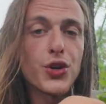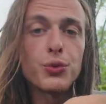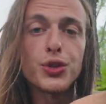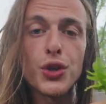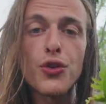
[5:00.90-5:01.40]
you
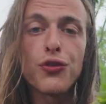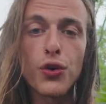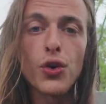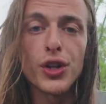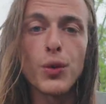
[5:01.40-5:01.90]
do
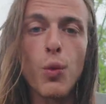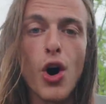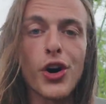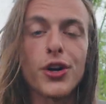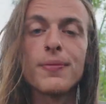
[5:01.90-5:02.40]
fully
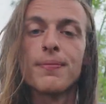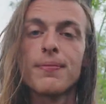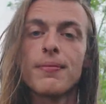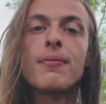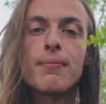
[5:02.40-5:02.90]
water,
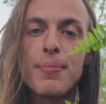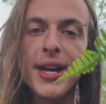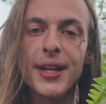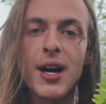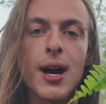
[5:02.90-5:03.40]

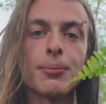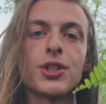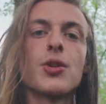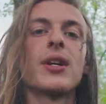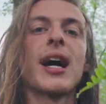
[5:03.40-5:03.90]
pick it up
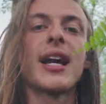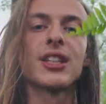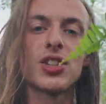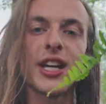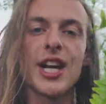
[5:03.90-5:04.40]
so you can kind of
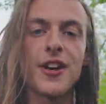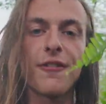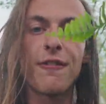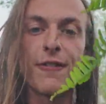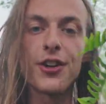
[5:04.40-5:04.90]
start getting a
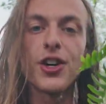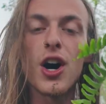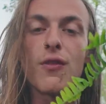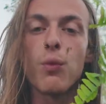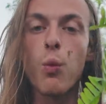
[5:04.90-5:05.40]
feel
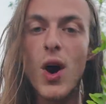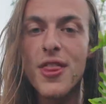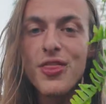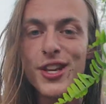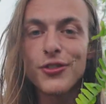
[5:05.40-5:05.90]
of
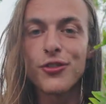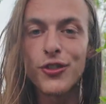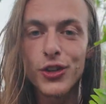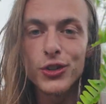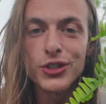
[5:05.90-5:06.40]
what this
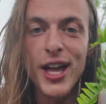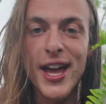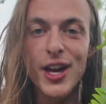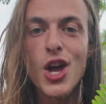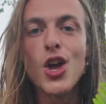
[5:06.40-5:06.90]
feels
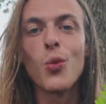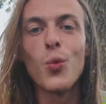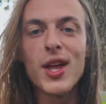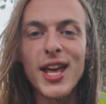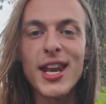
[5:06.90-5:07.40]
like
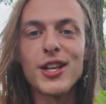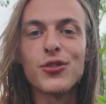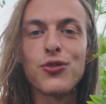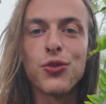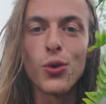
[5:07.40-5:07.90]
when it is
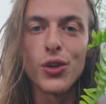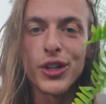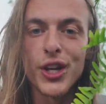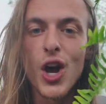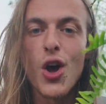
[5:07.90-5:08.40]

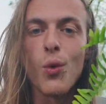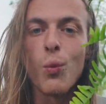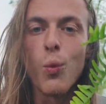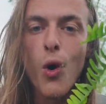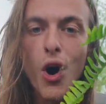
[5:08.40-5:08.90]
fully
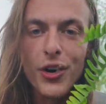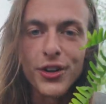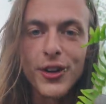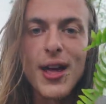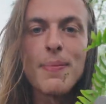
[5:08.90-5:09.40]

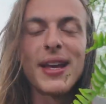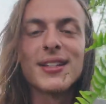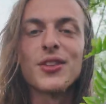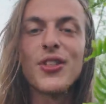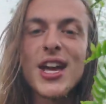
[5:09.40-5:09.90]
watered,
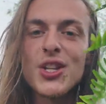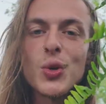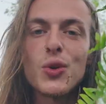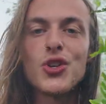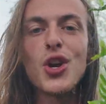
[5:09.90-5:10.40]
because then
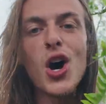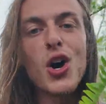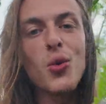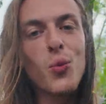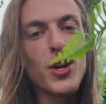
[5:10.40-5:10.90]
you will
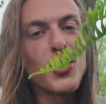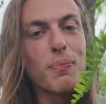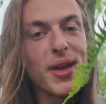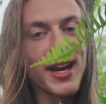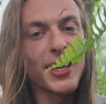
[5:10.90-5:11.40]
know when you
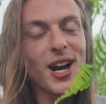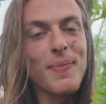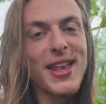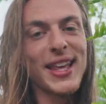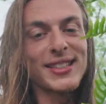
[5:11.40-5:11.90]
pick it up
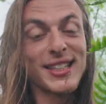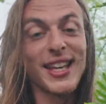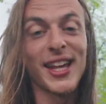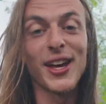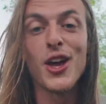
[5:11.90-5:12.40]
and it's
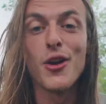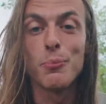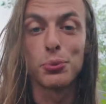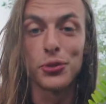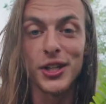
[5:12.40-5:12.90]
getting
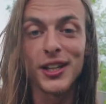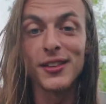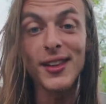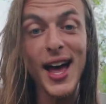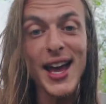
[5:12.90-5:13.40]
pretty
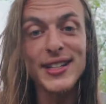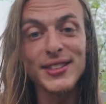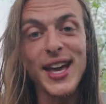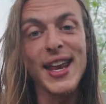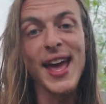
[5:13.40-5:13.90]
light
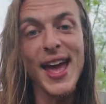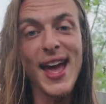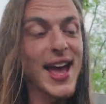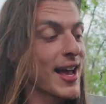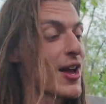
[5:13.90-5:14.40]
that,
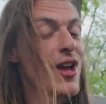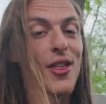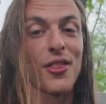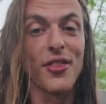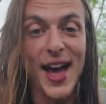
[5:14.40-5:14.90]
hey,
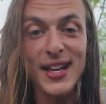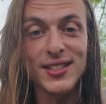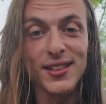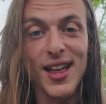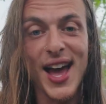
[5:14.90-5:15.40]

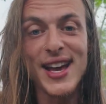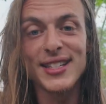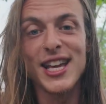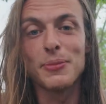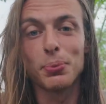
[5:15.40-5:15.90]
that's
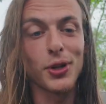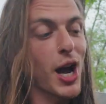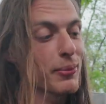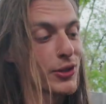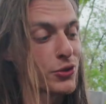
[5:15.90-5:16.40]
light, it's
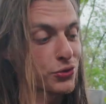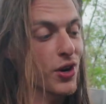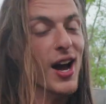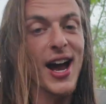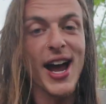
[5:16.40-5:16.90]
probably
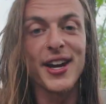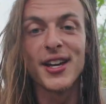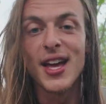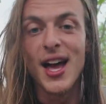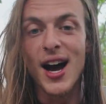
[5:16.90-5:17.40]
dried
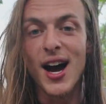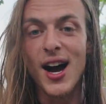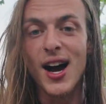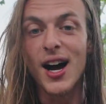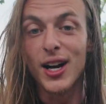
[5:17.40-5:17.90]

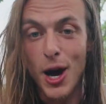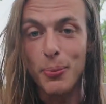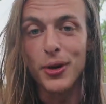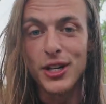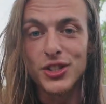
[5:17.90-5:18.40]
a
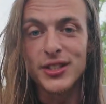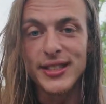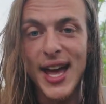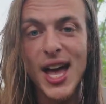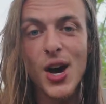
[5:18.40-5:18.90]
couple inches
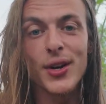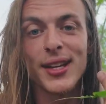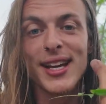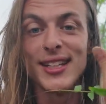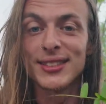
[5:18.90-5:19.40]
down,
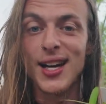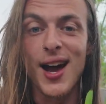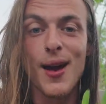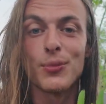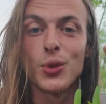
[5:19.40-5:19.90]
it's
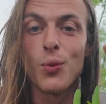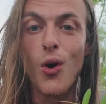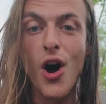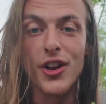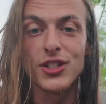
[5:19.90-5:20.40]
time to
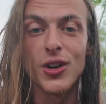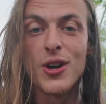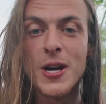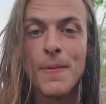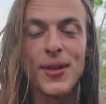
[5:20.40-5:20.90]
water. So
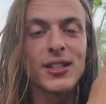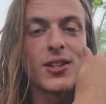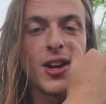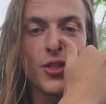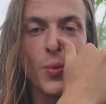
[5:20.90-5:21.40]
that's
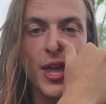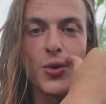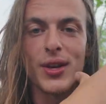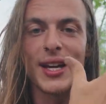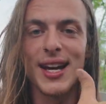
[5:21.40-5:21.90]
another way
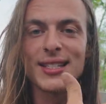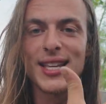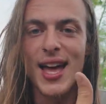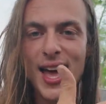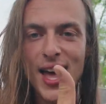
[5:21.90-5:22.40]
you can kind of
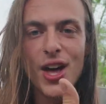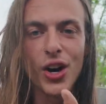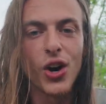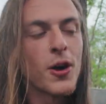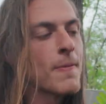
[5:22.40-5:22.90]

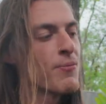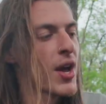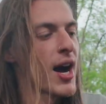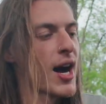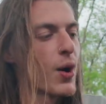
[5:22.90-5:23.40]
tell
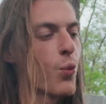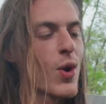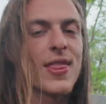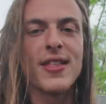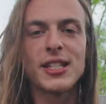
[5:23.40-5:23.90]

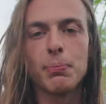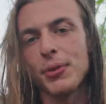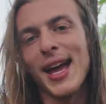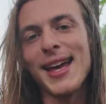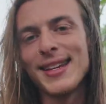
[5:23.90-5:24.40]
when this
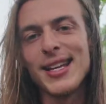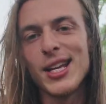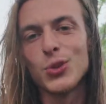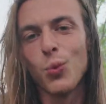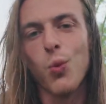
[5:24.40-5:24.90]
plant
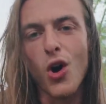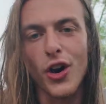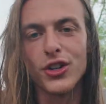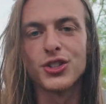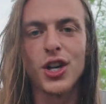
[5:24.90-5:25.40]
needs
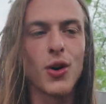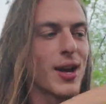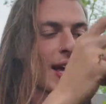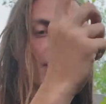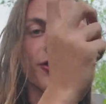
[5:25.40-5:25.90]
water. So
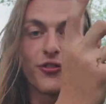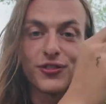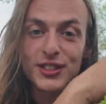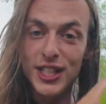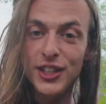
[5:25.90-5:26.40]
either
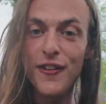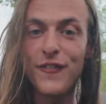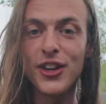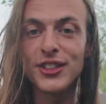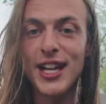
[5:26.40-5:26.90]
stick your
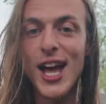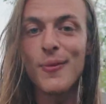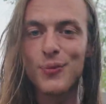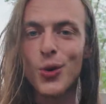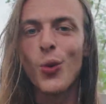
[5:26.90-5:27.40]
finger
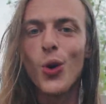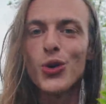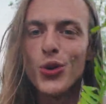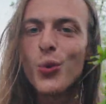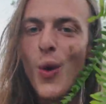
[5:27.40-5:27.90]
down or
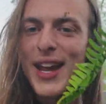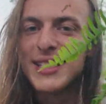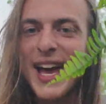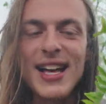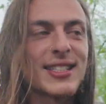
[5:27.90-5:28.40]
do the weight
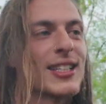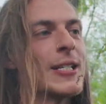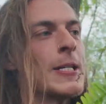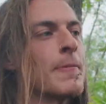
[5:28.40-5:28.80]
test.